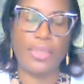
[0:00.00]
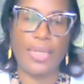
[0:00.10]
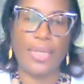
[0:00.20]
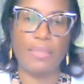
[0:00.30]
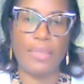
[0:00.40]

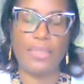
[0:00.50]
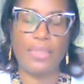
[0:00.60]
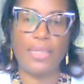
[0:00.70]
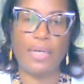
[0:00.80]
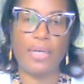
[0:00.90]

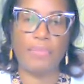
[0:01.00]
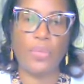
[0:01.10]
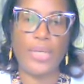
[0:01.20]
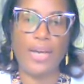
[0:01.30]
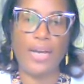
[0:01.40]
element that
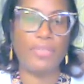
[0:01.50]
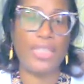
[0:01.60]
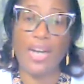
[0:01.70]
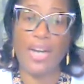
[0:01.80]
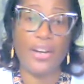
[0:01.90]
we have, and
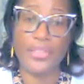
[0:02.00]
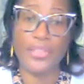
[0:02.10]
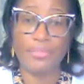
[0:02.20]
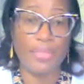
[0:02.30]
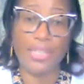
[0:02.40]
it's hard.
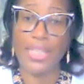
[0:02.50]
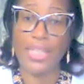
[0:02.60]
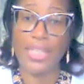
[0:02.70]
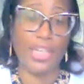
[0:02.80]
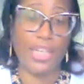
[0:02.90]

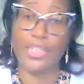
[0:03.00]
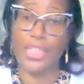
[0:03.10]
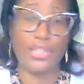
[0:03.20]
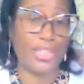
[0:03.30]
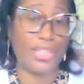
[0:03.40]
As
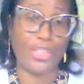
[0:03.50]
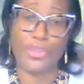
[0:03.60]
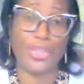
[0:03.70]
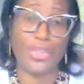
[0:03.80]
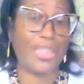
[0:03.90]
you said,
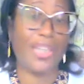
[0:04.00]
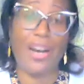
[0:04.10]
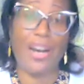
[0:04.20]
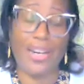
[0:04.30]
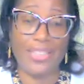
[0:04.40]
Joan, it is
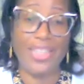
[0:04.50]
hard.